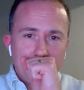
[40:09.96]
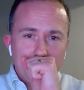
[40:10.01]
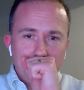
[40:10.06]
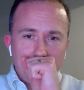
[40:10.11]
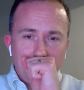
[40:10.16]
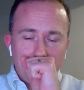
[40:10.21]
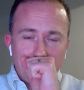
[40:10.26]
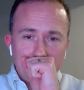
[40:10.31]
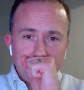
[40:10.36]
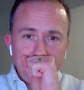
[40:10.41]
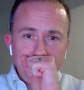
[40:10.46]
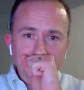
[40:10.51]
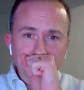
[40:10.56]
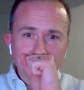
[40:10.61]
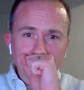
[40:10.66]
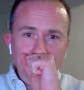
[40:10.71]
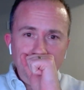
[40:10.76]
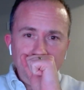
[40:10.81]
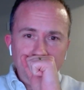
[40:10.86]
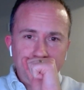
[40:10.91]
So
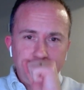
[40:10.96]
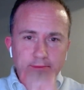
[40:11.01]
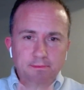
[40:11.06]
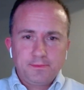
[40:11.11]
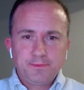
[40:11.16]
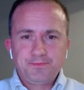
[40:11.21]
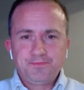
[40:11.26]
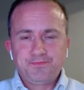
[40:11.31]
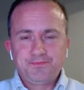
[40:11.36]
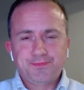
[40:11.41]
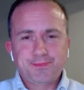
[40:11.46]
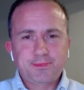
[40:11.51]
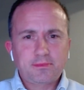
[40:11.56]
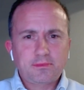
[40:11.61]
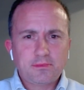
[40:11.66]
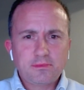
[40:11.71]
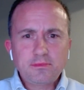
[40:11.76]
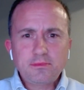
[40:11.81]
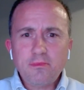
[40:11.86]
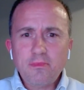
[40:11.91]
in
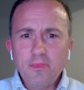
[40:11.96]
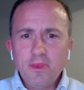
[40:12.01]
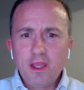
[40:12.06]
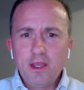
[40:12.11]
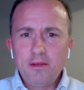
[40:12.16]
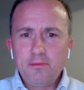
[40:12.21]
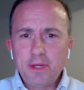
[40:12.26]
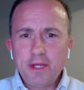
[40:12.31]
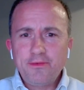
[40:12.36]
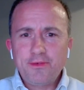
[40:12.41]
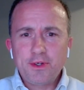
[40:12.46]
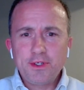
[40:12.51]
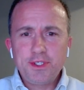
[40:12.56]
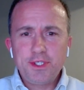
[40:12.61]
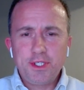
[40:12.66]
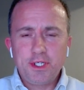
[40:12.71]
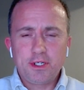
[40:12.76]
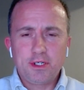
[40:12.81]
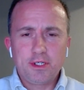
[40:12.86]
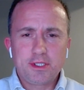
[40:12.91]
my
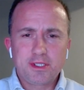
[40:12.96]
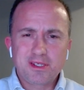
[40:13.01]
first year,